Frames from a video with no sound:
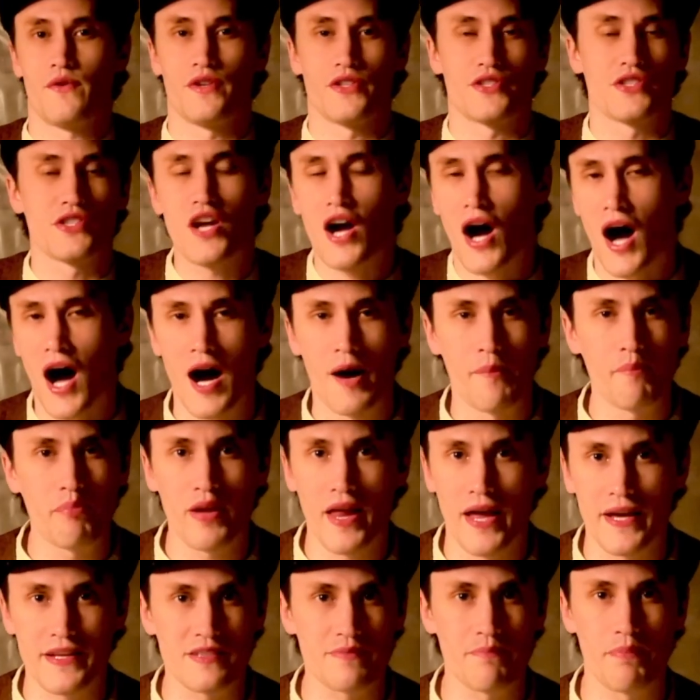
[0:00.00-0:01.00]
it's
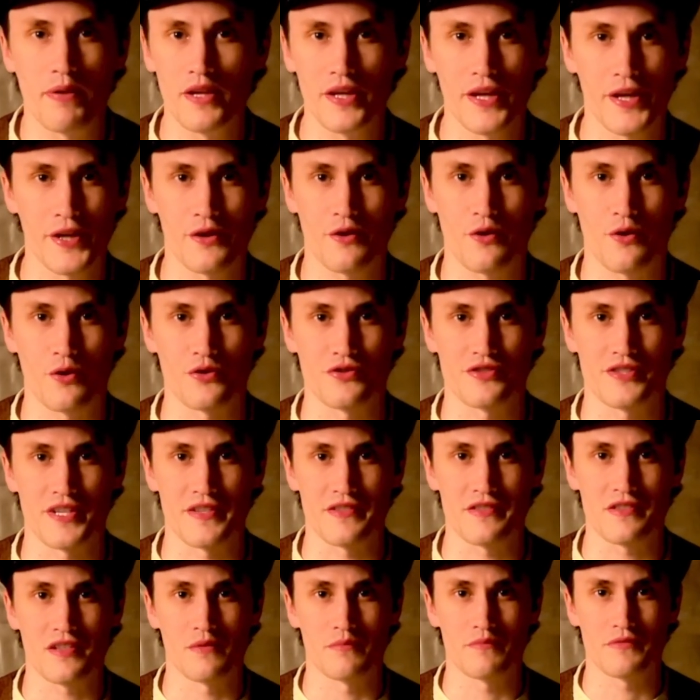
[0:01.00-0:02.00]
complex political
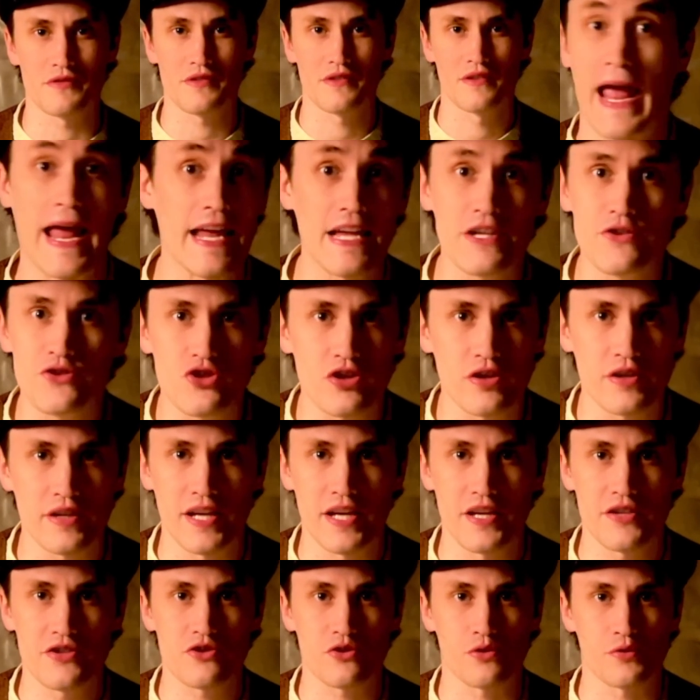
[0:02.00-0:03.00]
systems, ancient
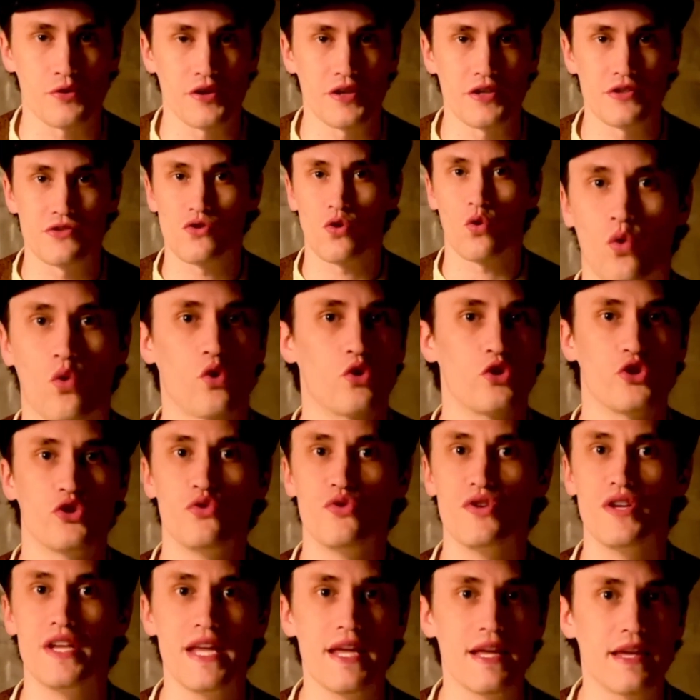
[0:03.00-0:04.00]
histories, or
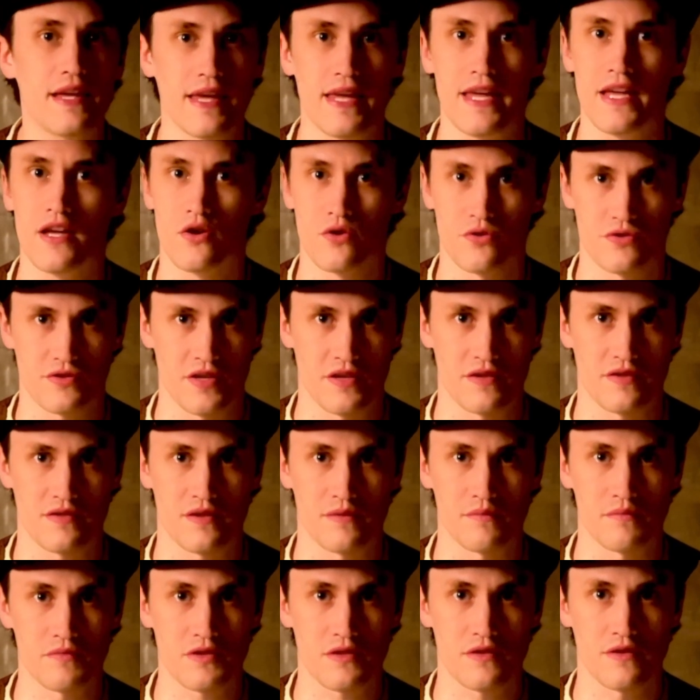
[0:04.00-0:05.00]
unique ecosystems,